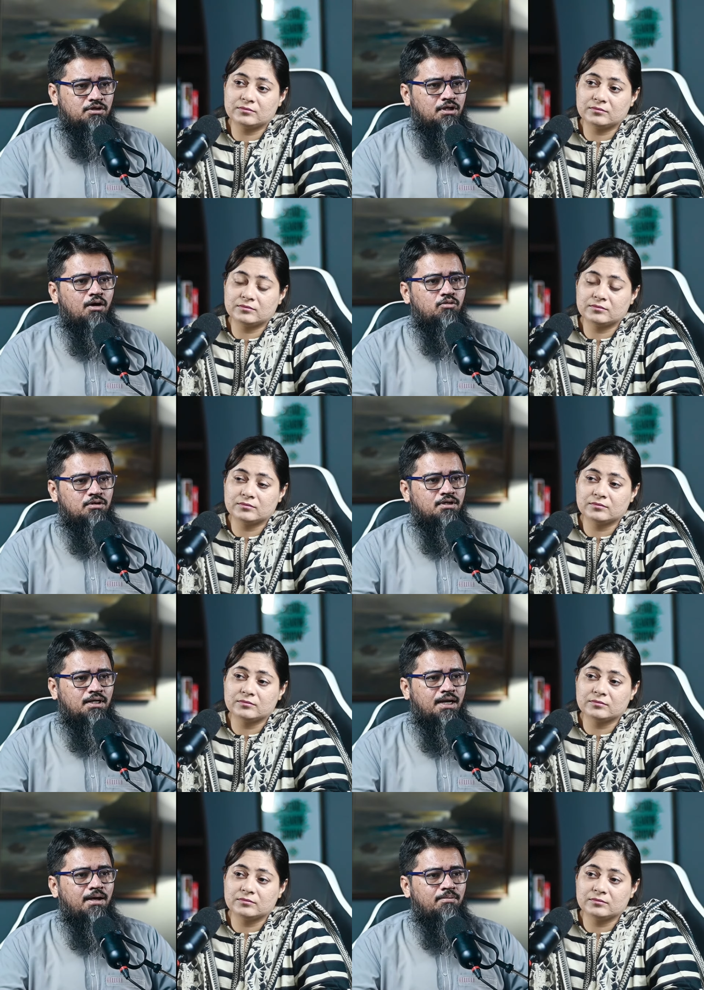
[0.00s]
Speaker 1: renowned
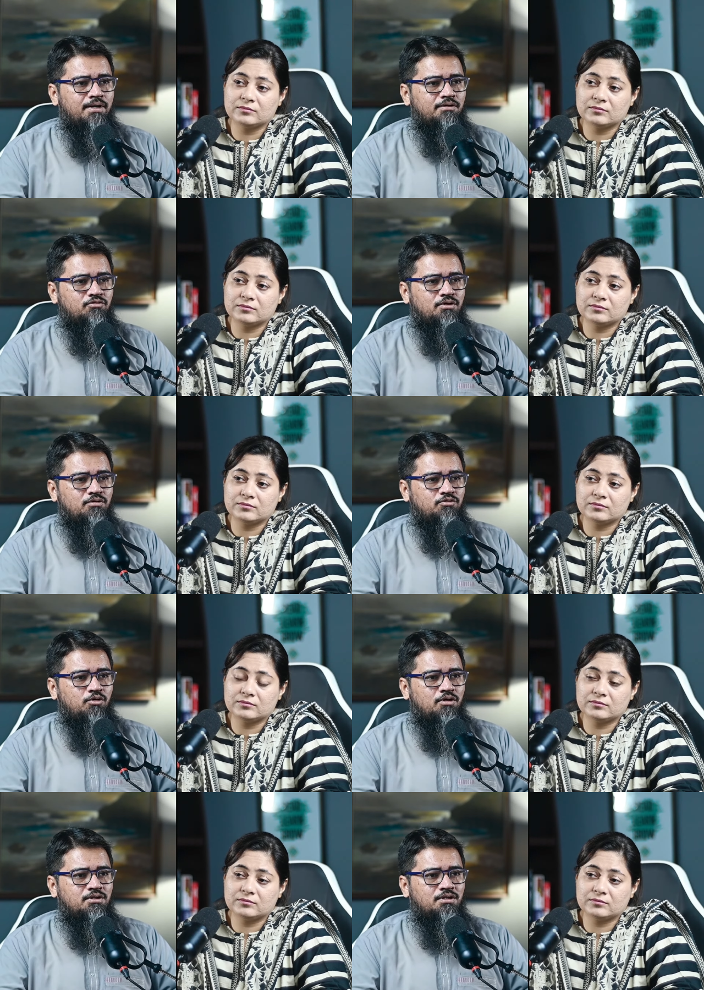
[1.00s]
lab. I would
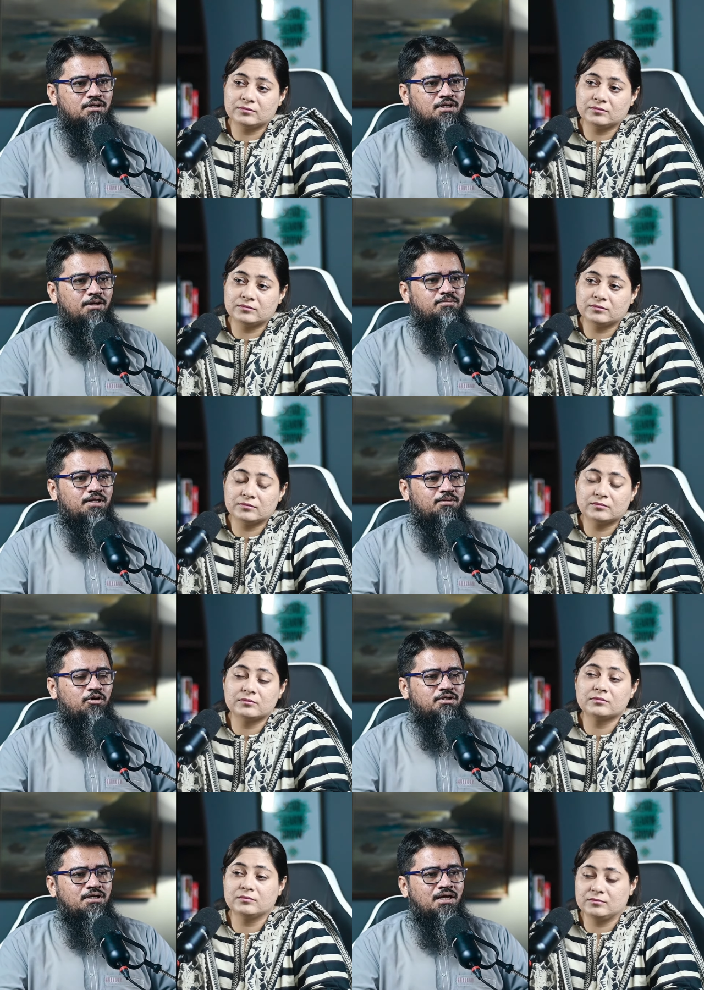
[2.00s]
not name the
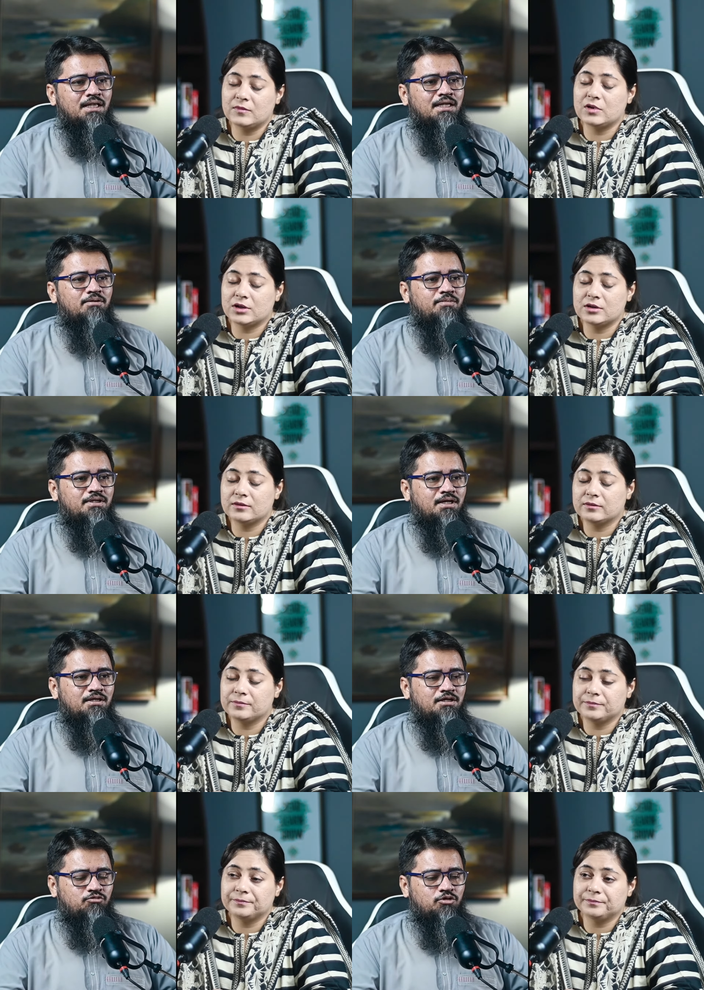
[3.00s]
laboratory, right, but
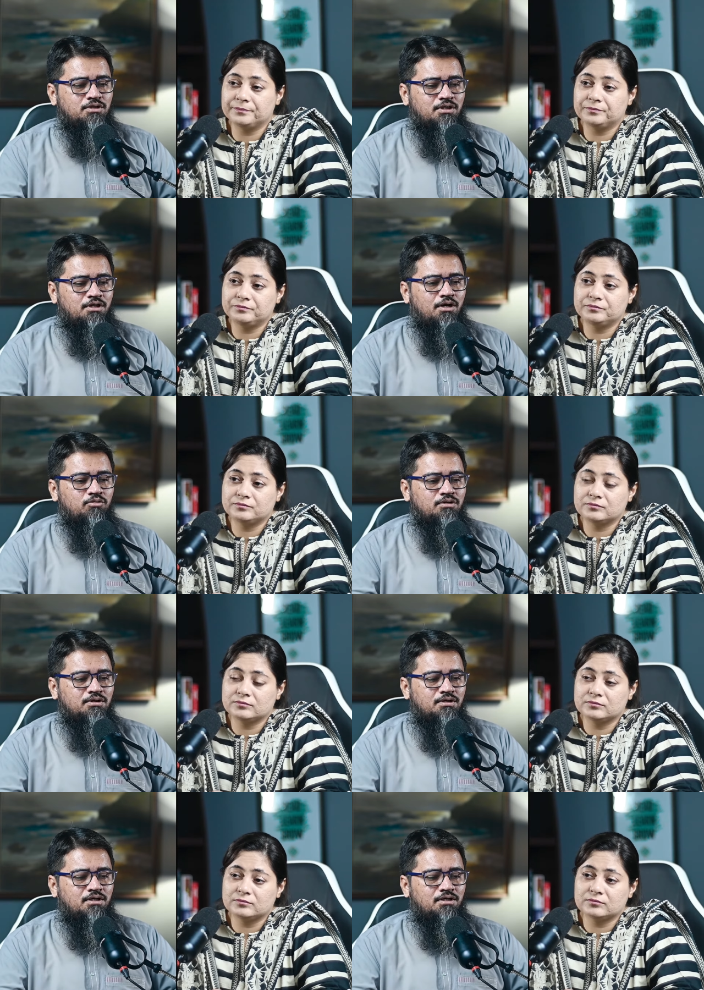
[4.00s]
it is
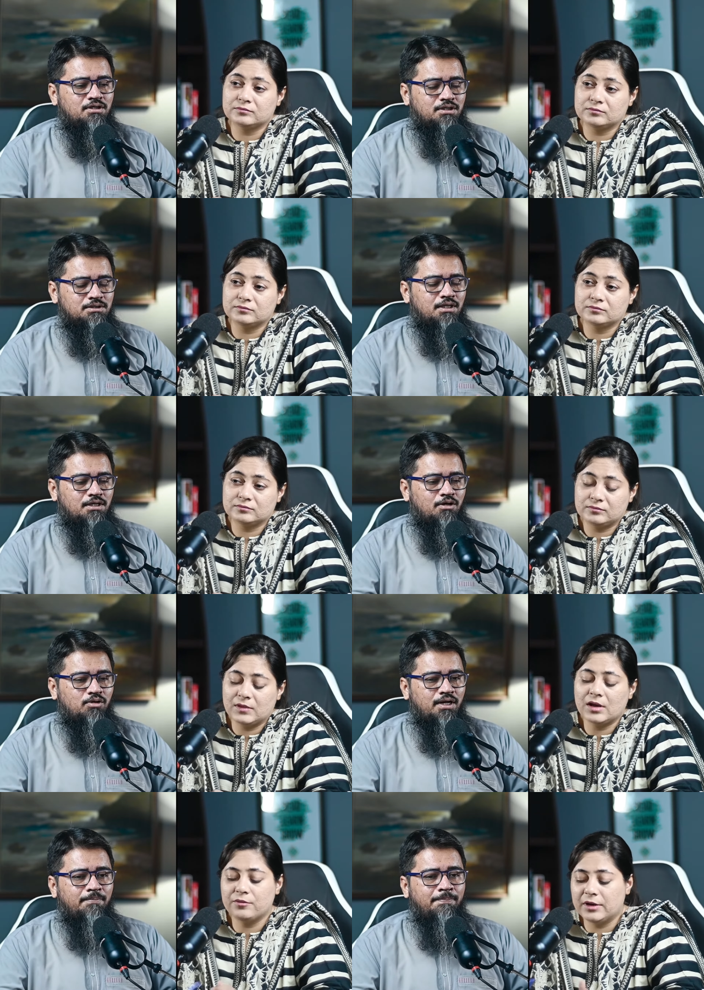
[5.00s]
a
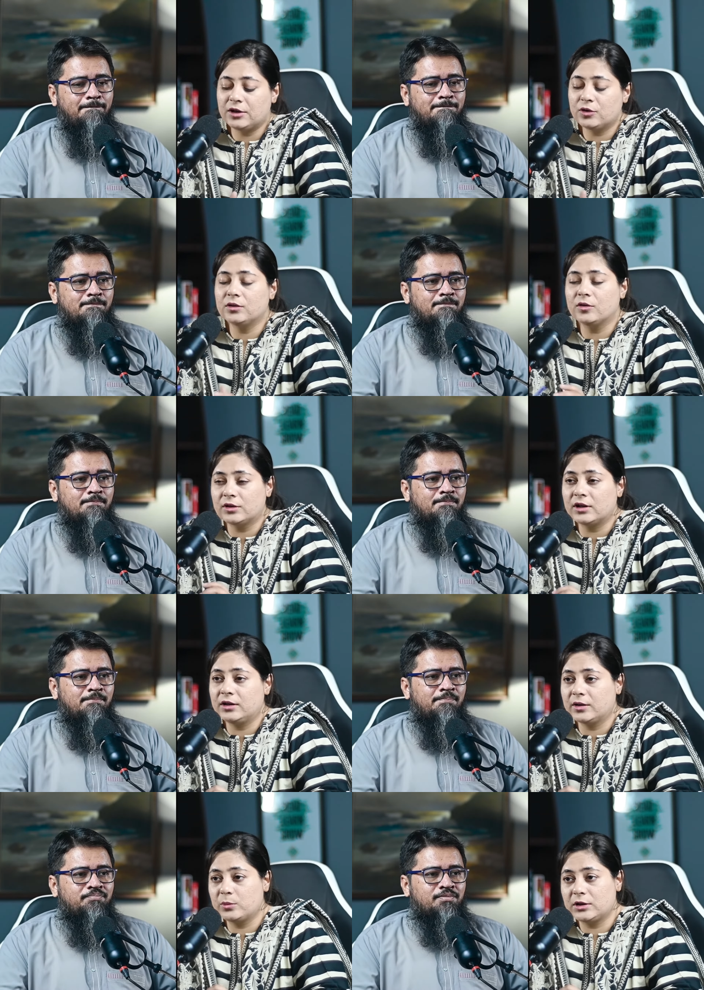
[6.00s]
renowned
Speaker 2: lab. A very
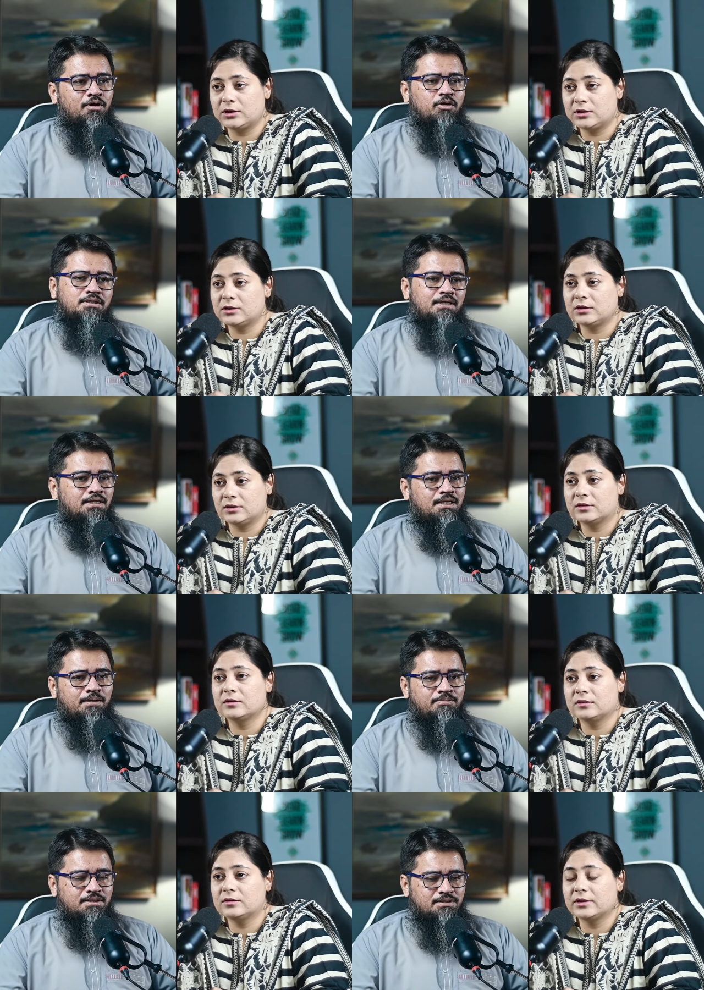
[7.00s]
authentic one.
Speaker 1: Authentic
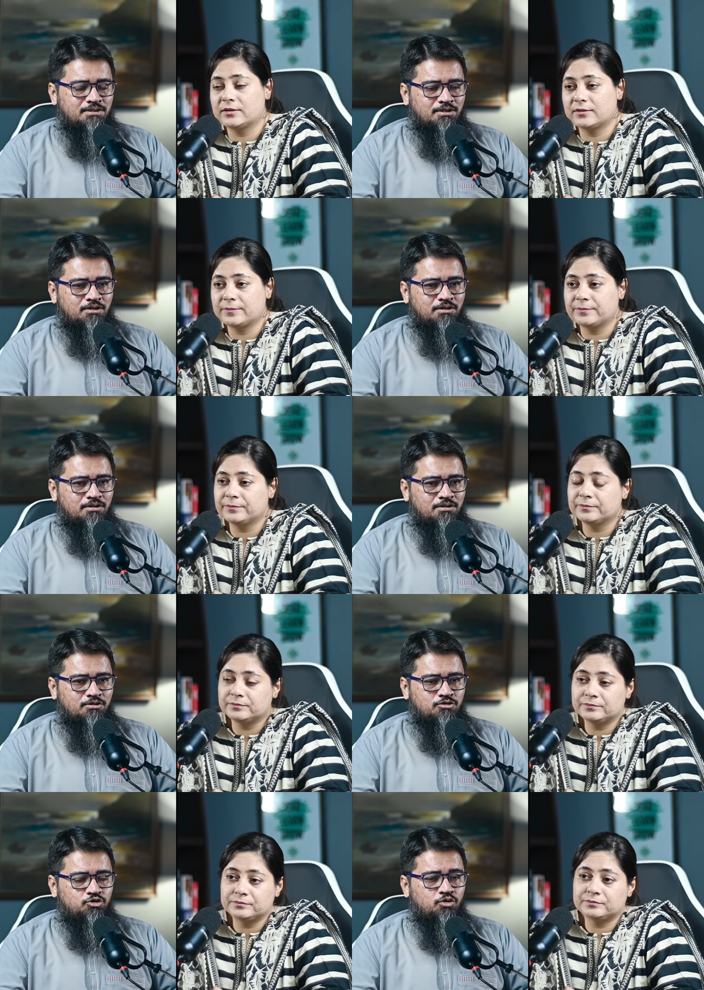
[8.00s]
lab, yes.
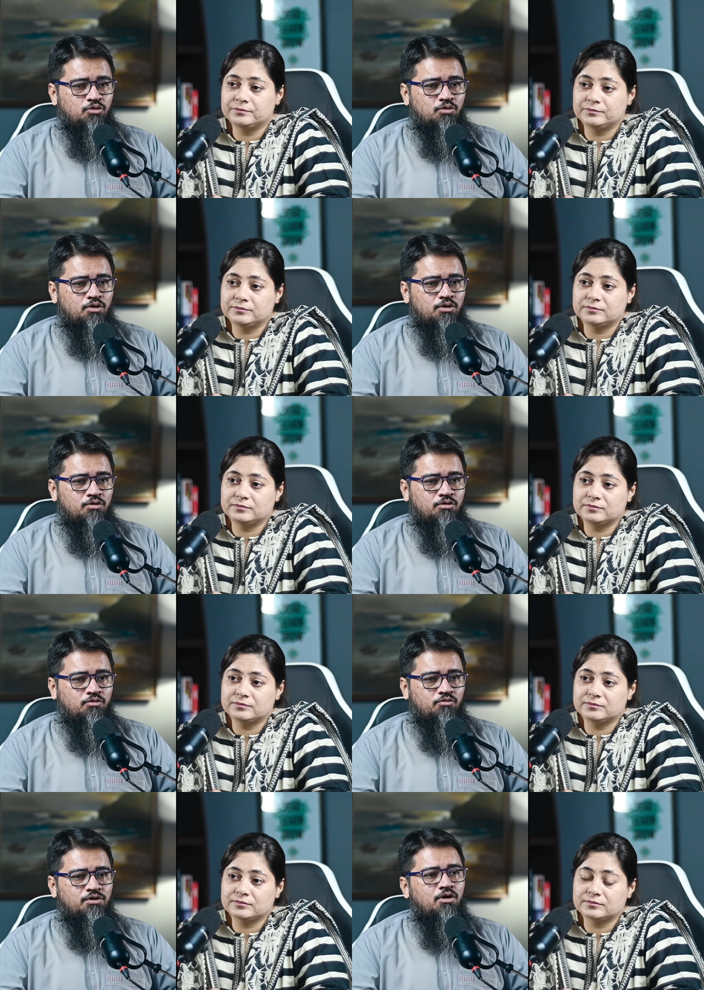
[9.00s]

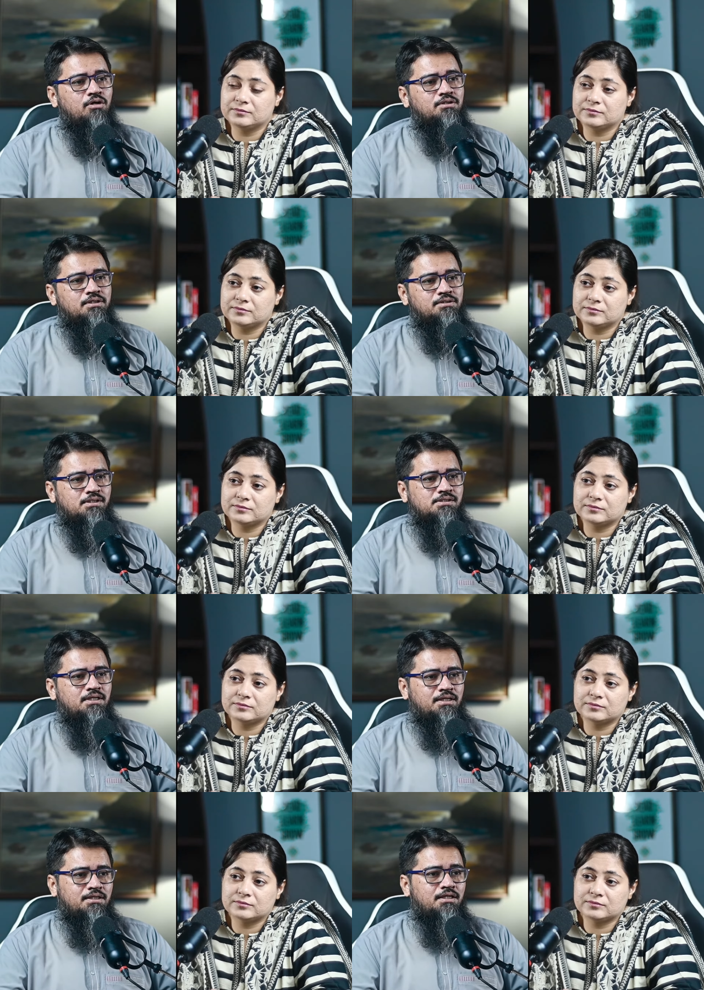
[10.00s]
So we got the
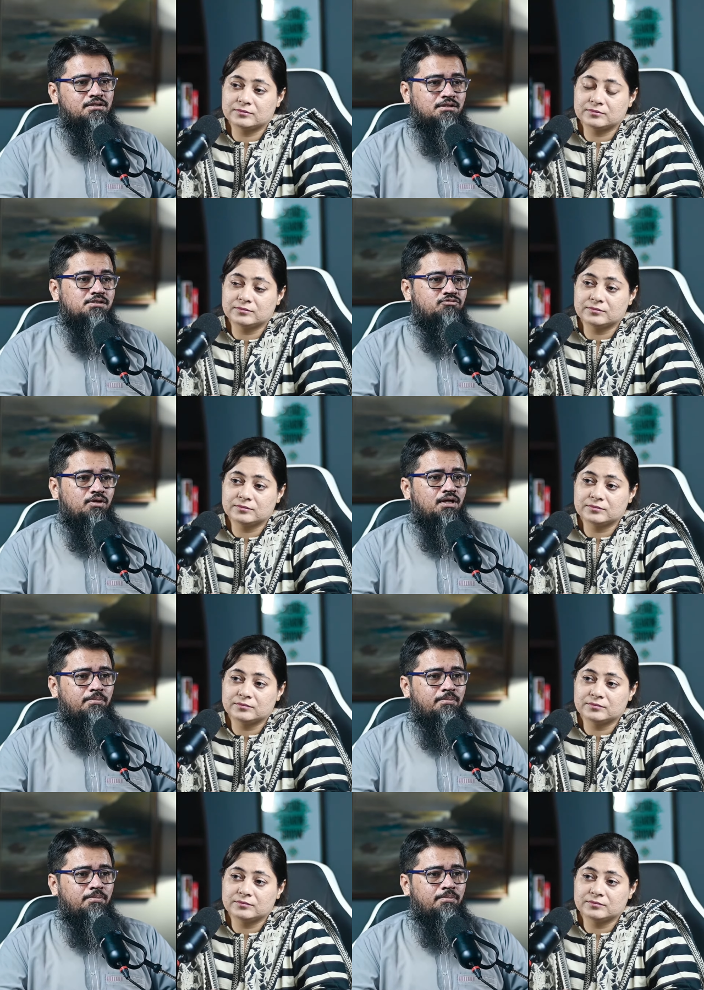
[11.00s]
results, and the results were